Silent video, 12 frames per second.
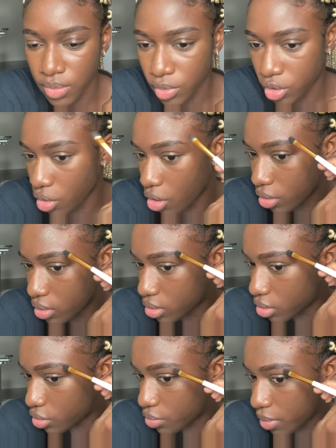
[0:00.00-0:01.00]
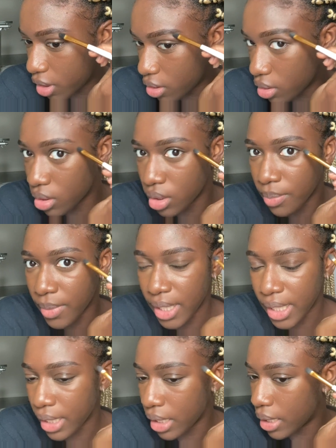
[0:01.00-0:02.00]
taught to me in
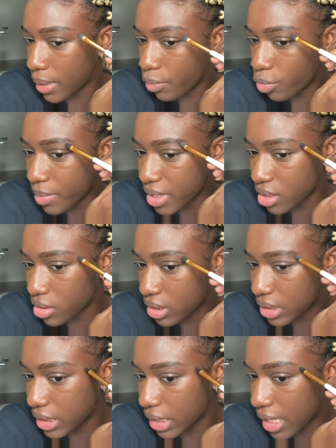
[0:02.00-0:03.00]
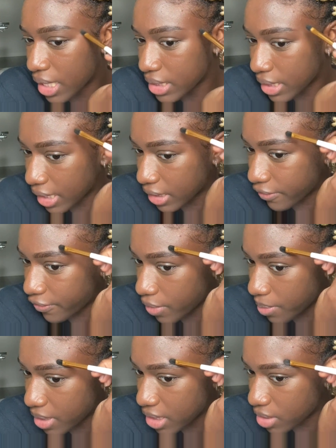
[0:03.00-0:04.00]
my women's studies class, like the
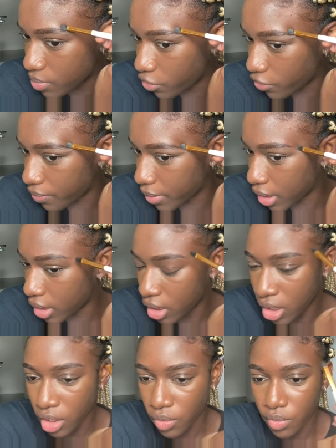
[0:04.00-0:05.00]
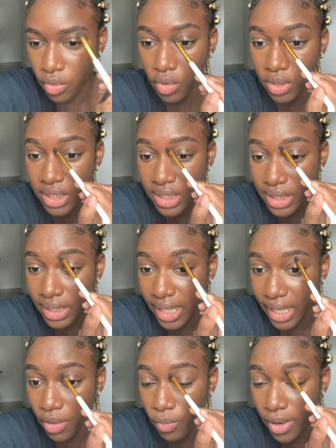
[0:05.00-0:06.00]
feminist movement, we'll only see
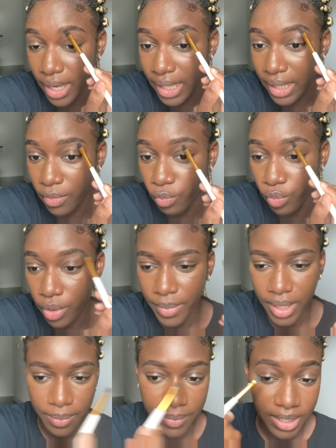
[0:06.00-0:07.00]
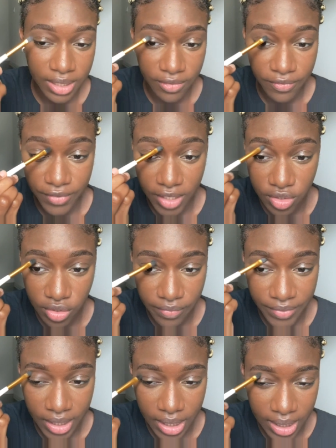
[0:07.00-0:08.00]
like white women being the face
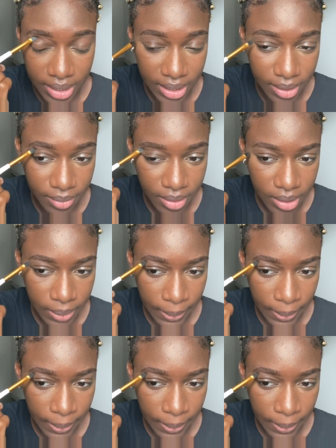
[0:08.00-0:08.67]
of it, and then